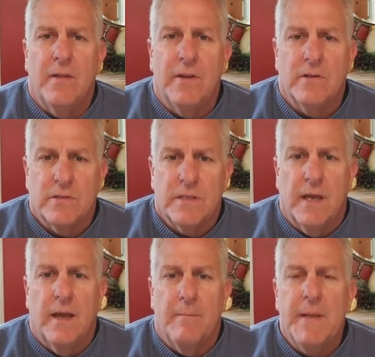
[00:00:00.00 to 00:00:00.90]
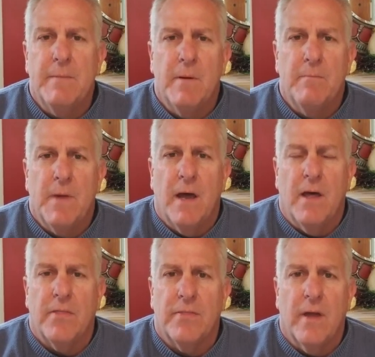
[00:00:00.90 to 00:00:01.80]
There's minimum
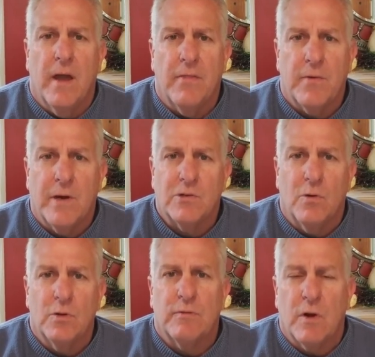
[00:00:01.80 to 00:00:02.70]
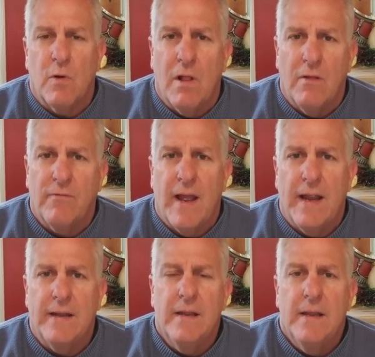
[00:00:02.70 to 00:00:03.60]
thresholds for
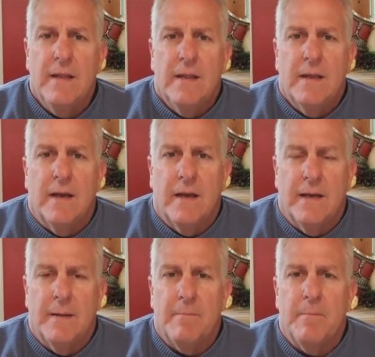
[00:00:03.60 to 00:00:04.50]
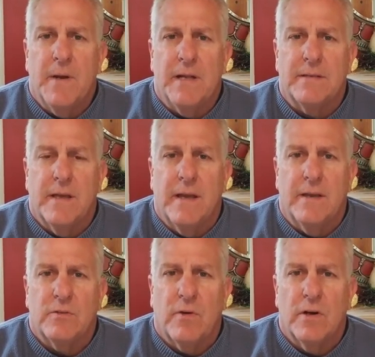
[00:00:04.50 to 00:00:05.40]
qualifying, but
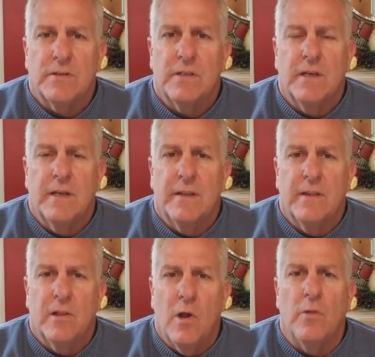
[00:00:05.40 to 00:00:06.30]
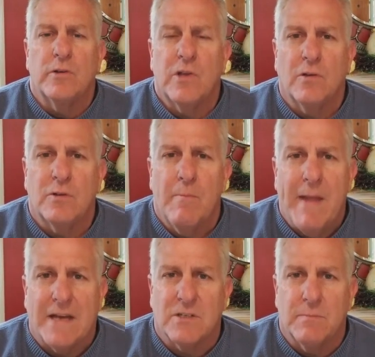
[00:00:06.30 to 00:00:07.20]
as far as the loan, there's also
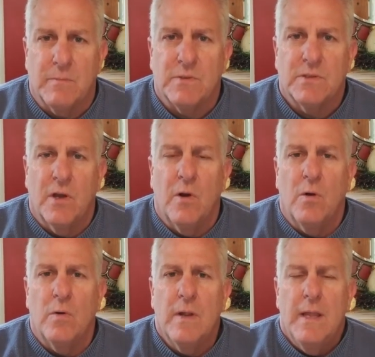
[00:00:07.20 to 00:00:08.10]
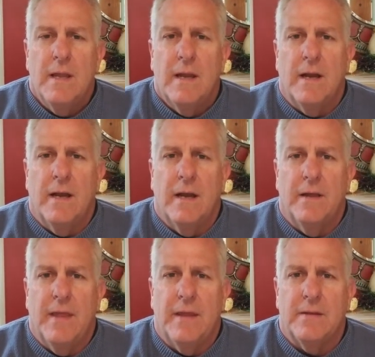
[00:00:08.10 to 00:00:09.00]
maximums. So
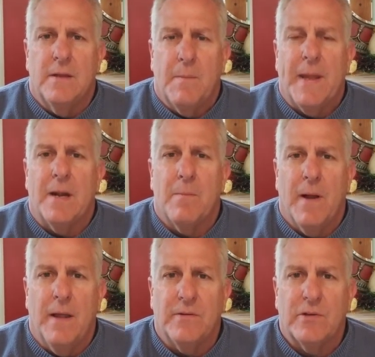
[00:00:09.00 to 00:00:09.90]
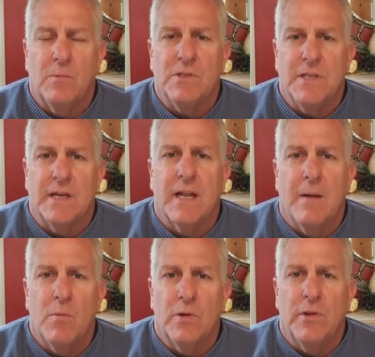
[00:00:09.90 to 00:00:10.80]
that depending upon someone's
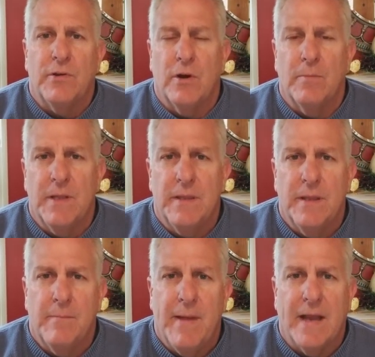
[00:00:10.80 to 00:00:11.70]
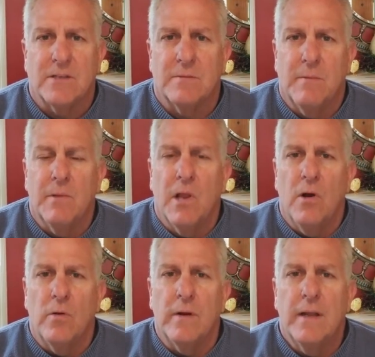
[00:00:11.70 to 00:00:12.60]
income will determine the maximum
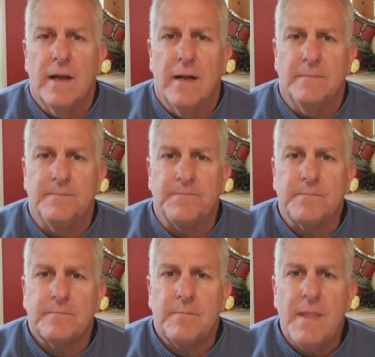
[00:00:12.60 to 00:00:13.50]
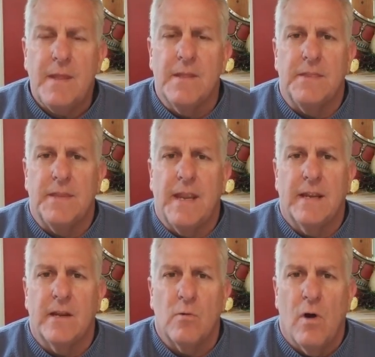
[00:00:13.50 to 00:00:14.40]
loan that they
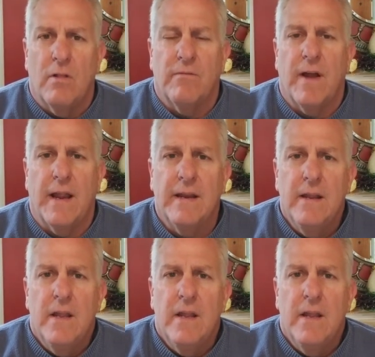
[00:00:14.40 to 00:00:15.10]
can qualify